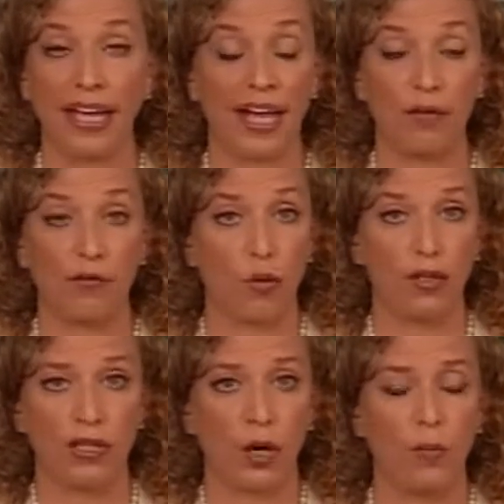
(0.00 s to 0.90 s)
can't
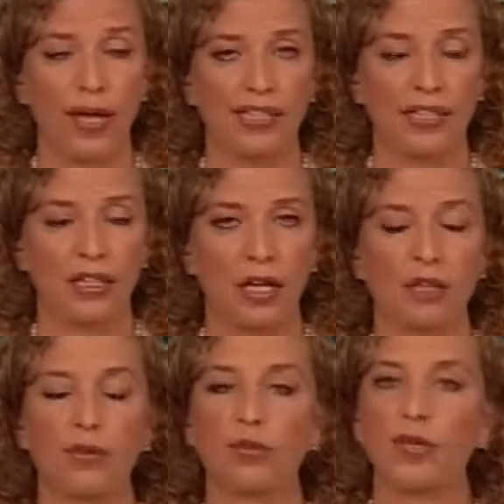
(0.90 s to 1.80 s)
afford the co-pays and the deductibles.